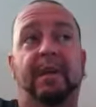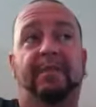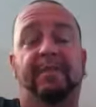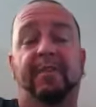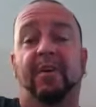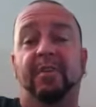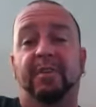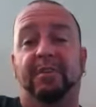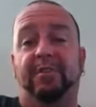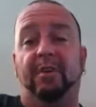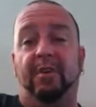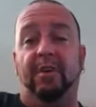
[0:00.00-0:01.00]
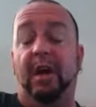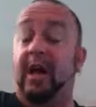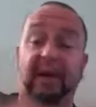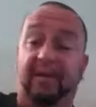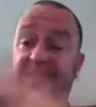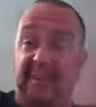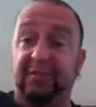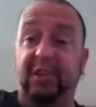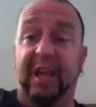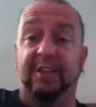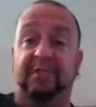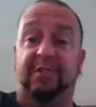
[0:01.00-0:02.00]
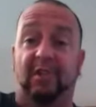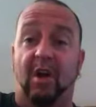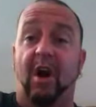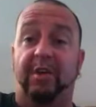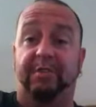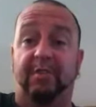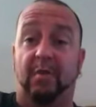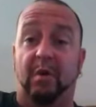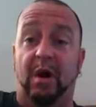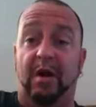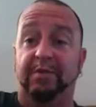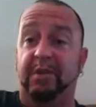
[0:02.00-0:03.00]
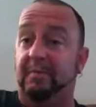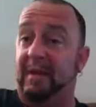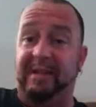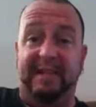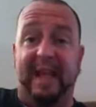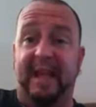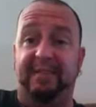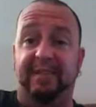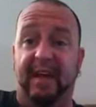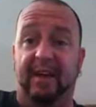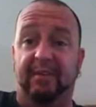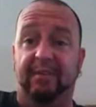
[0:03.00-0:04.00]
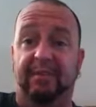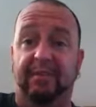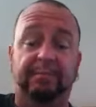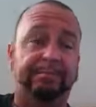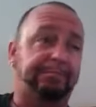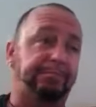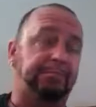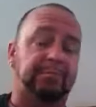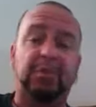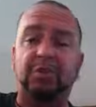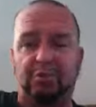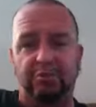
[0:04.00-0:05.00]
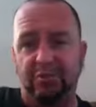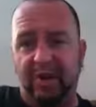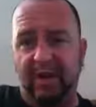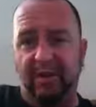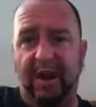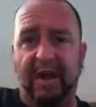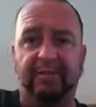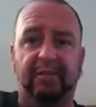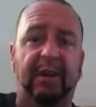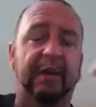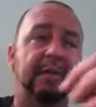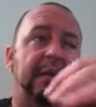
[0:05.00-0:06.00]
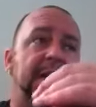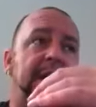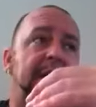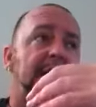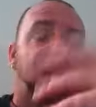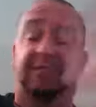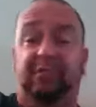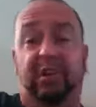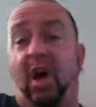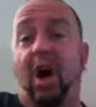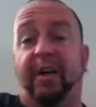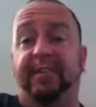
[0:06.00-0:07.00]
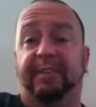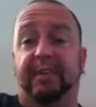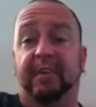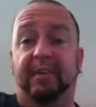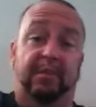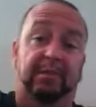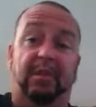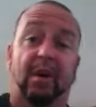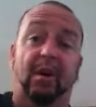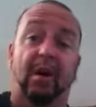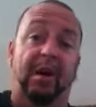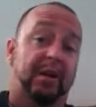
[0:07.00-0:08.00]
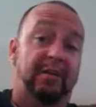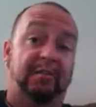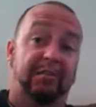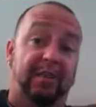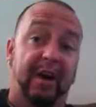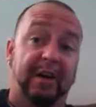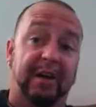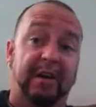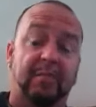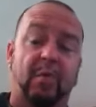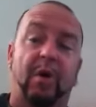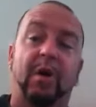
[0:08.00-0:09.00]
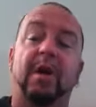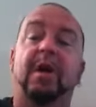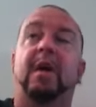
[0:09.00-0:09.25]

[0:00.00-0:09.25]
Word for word: If you've heard the song, eventually I just lost the watch at my dad's house. Trailer, actually. I just lost it. It was gone. I couldn't find it anymore.